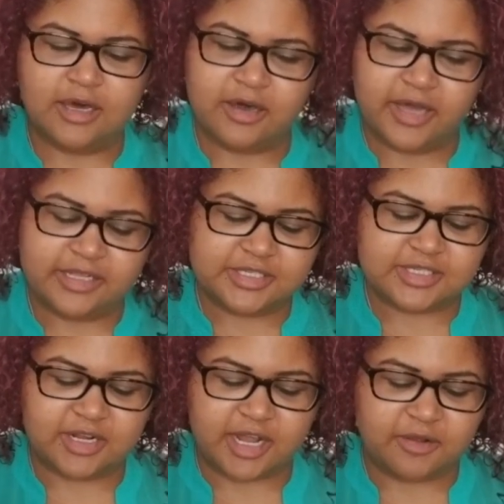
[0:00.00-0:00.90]
Oh, I
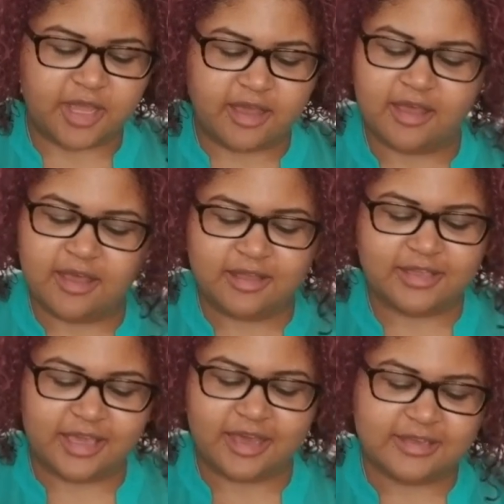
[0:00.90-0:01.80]
just heard I don't. Uh,
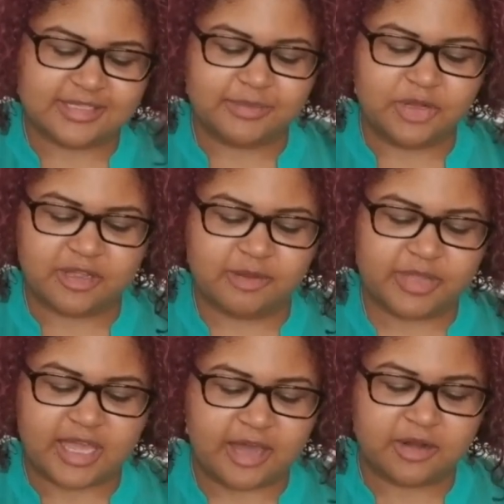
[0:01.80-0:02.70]
yeah, some of you are gonna be
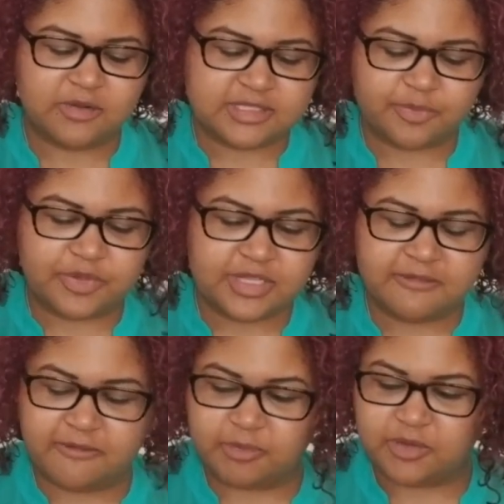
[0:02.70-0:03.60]
like, I don't know what to
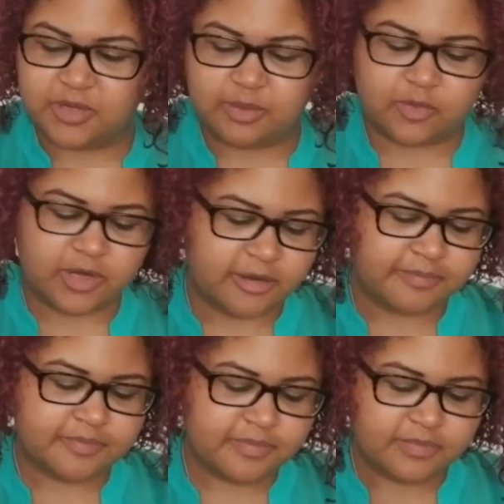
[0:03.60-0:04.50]
believe from you anymore,
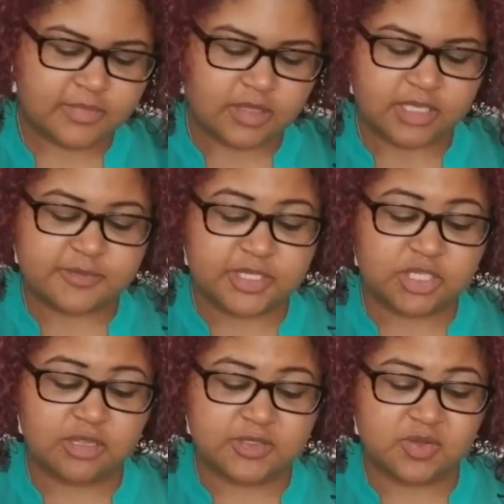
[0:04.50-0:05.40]

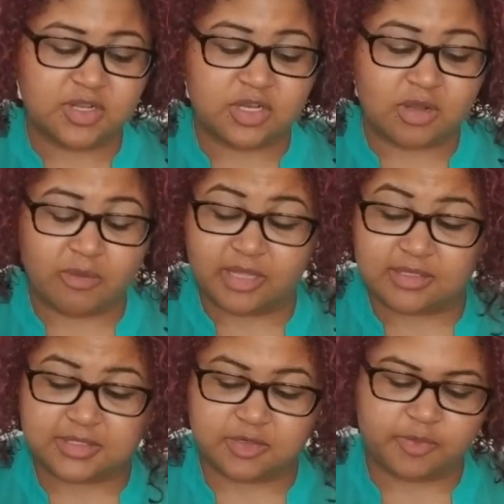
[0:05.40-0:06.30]
especially those who didn't know about
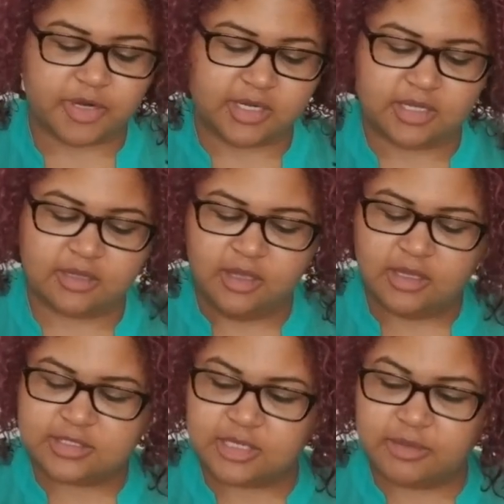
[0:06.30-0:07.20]
this third party.
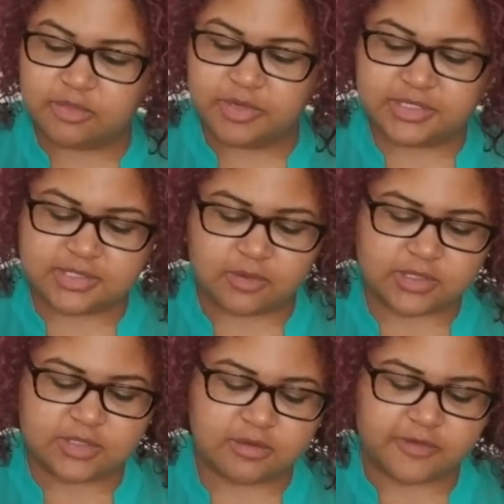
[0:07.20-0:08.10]
Talking about Three of
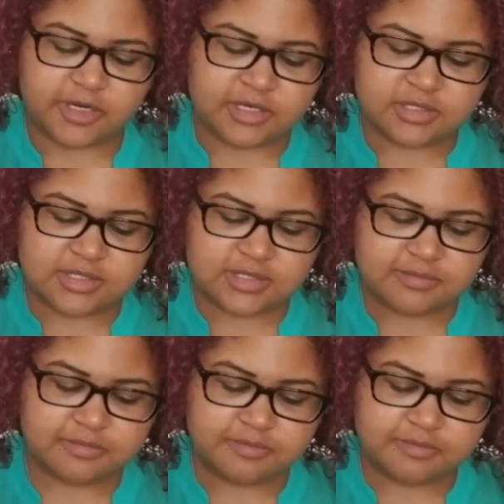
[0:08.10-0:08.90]
Swords in reverse